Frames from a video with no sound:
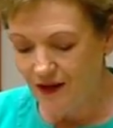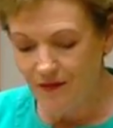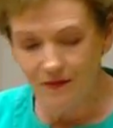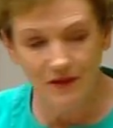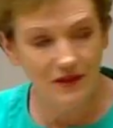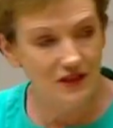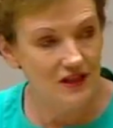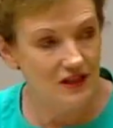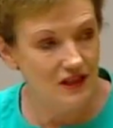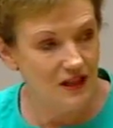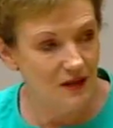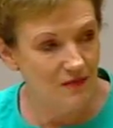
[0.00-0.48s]

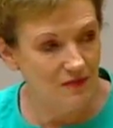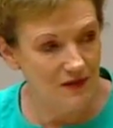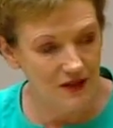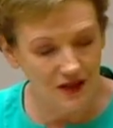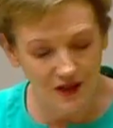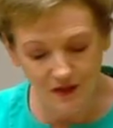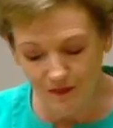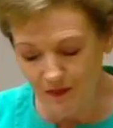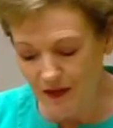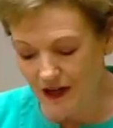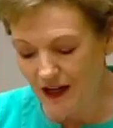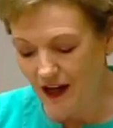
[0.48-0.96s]
Mr Deputy
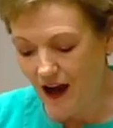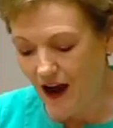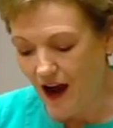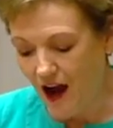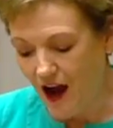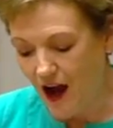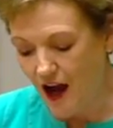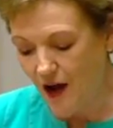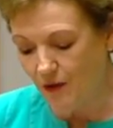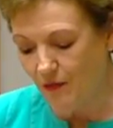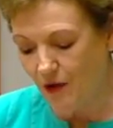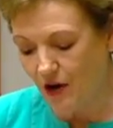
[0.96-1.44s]
Speaker,
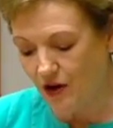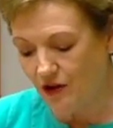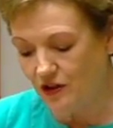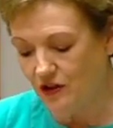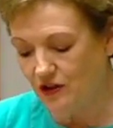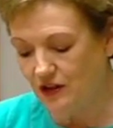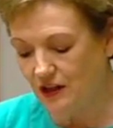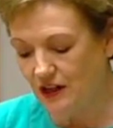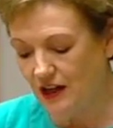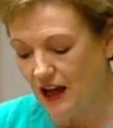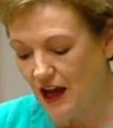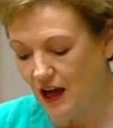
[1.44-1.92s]
I am
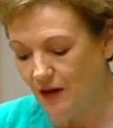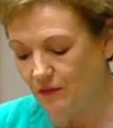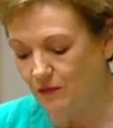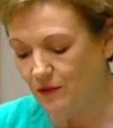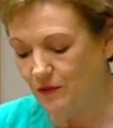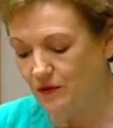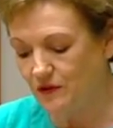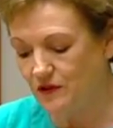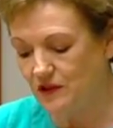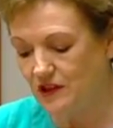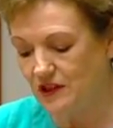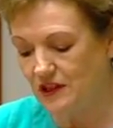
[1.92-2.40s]
honoured and
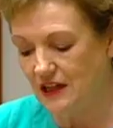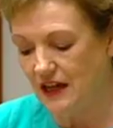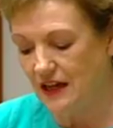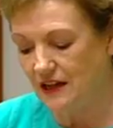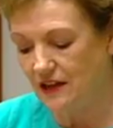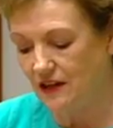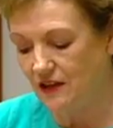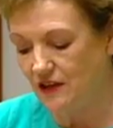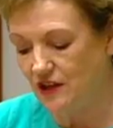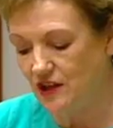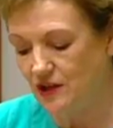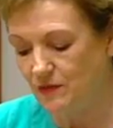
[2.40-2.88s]
humbled to
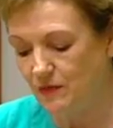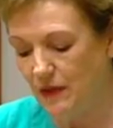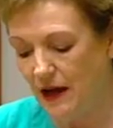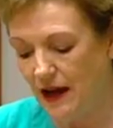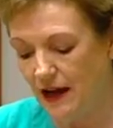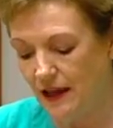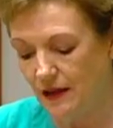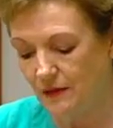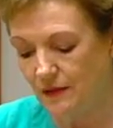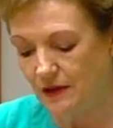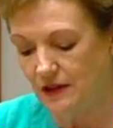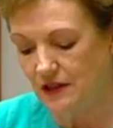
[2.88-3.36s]
stand in this
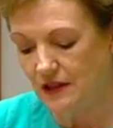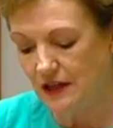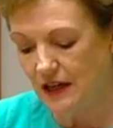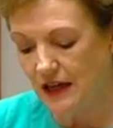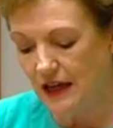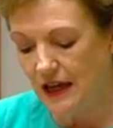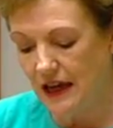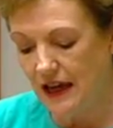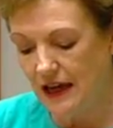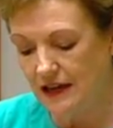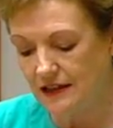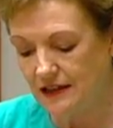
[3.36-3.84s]
parliament
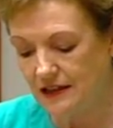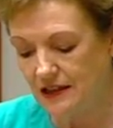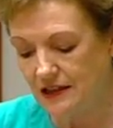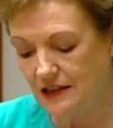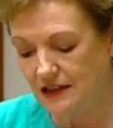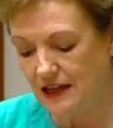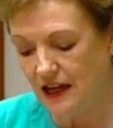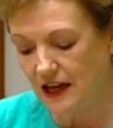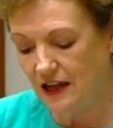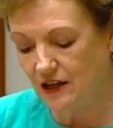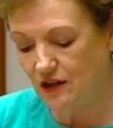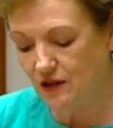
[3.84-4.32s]
as a
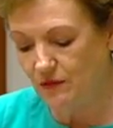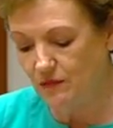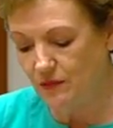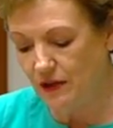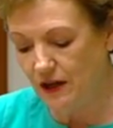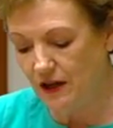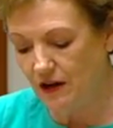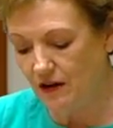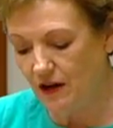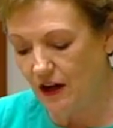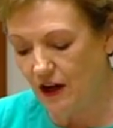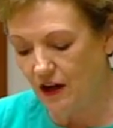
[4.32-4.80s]

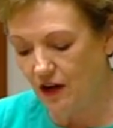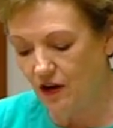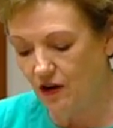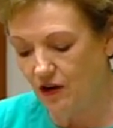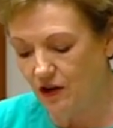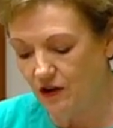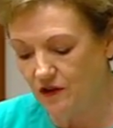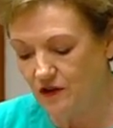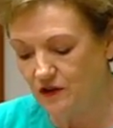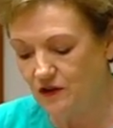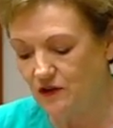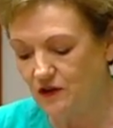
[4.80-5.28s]
standard-bearer and
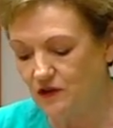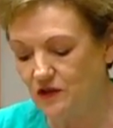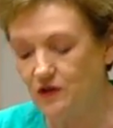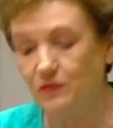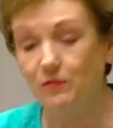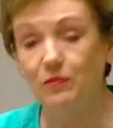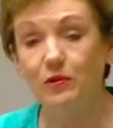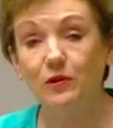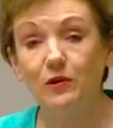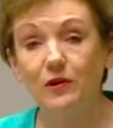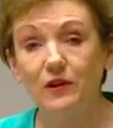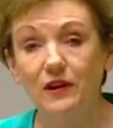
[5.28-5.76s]
constant
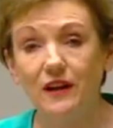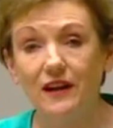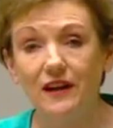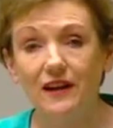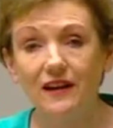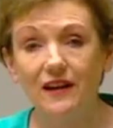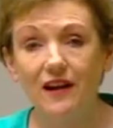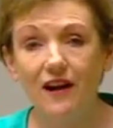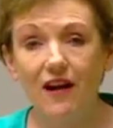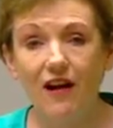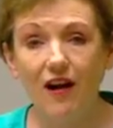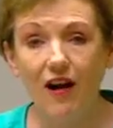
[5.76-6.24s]
supporter
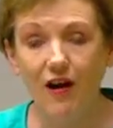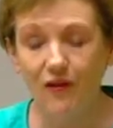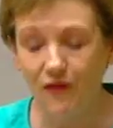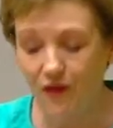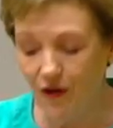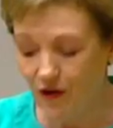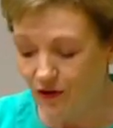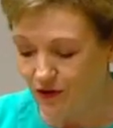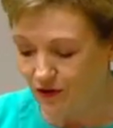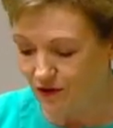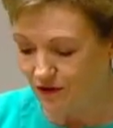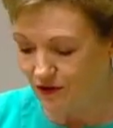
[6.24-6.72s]
of
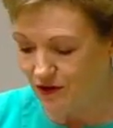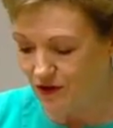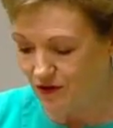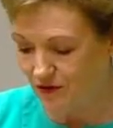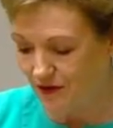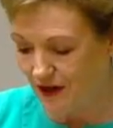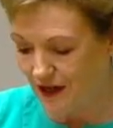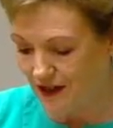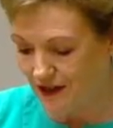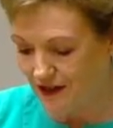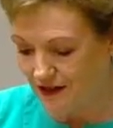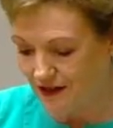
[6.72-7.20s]
older
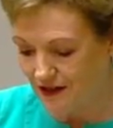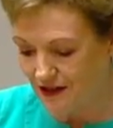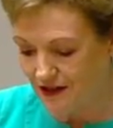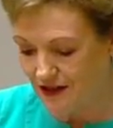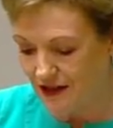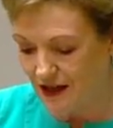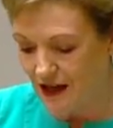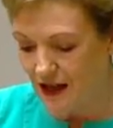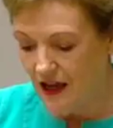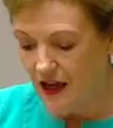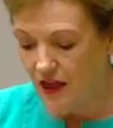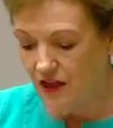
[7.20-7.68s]

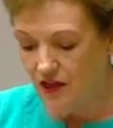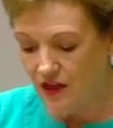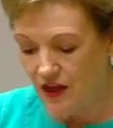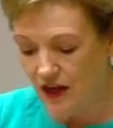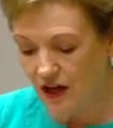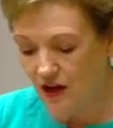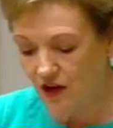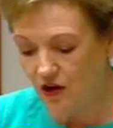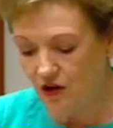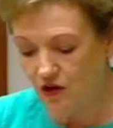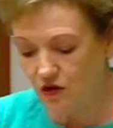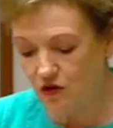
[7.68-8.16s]
Australians.
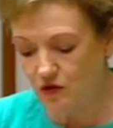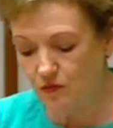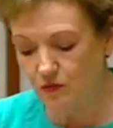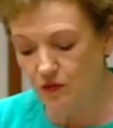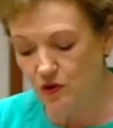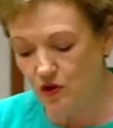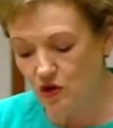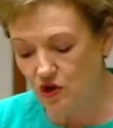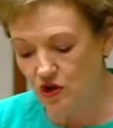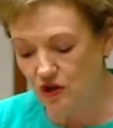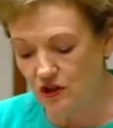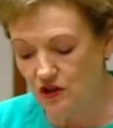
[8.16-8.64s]
Their
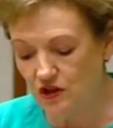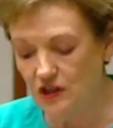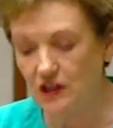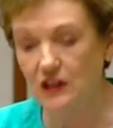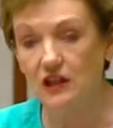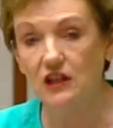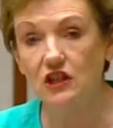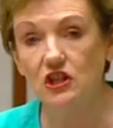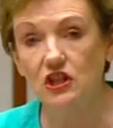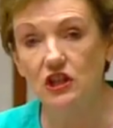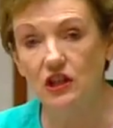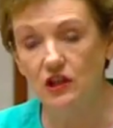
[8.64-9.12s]
contribution is a
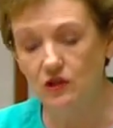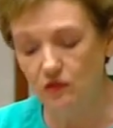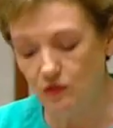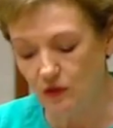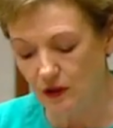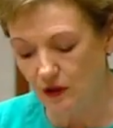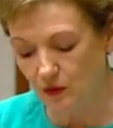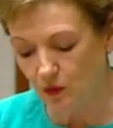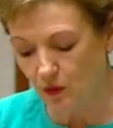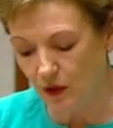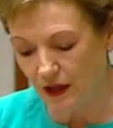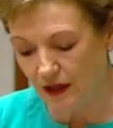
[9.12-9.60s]

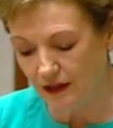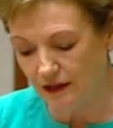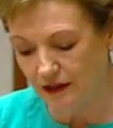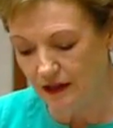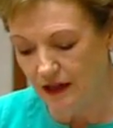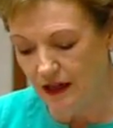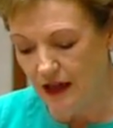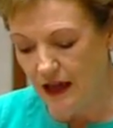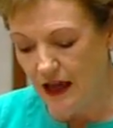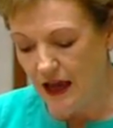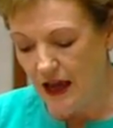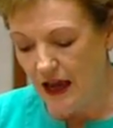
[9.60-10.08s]
continuing one,
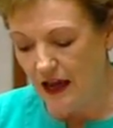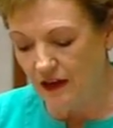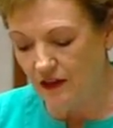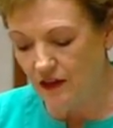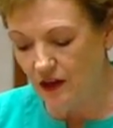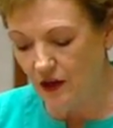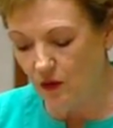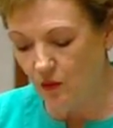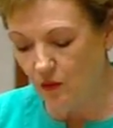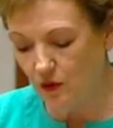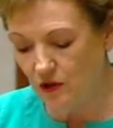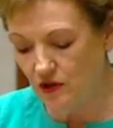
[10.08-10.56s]
and
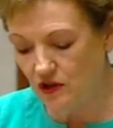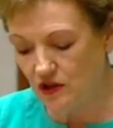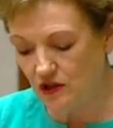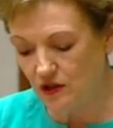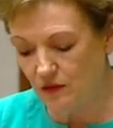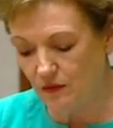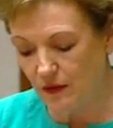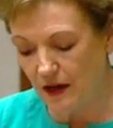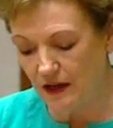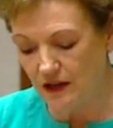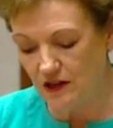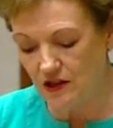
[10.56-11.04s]
their
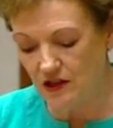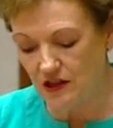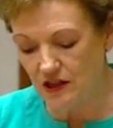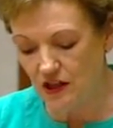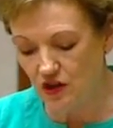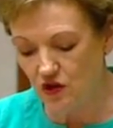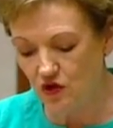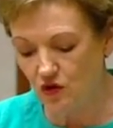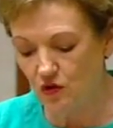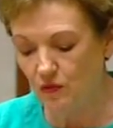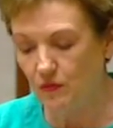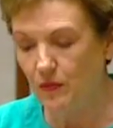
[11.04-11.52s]
wisdom an
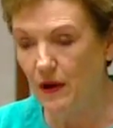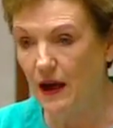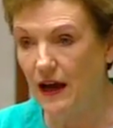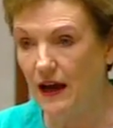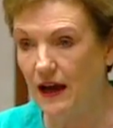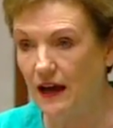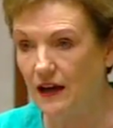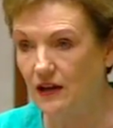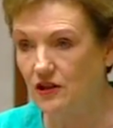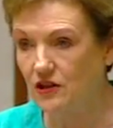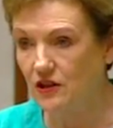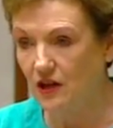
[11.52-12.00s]
essential
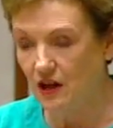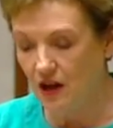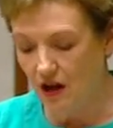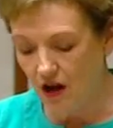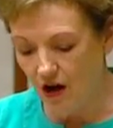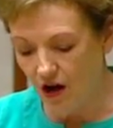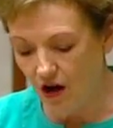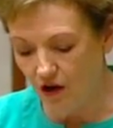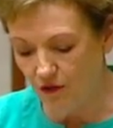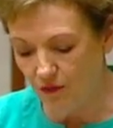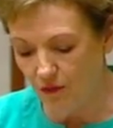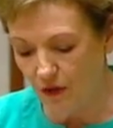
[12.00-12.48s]
part
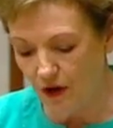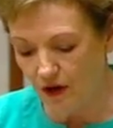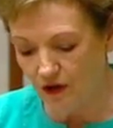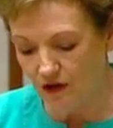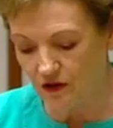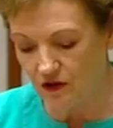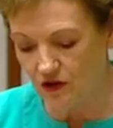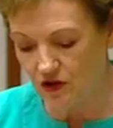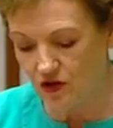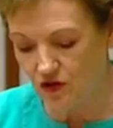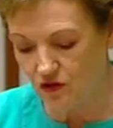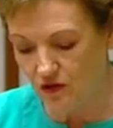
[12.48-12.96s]
of
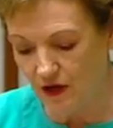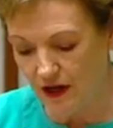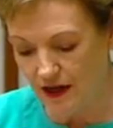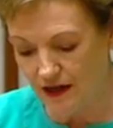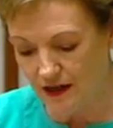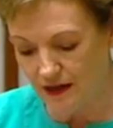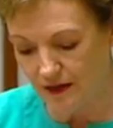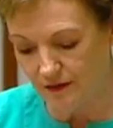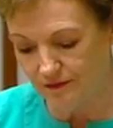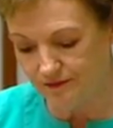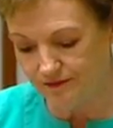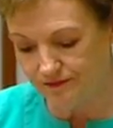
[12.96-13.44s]
modern
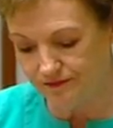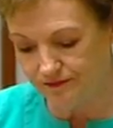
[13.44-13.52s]
Australia.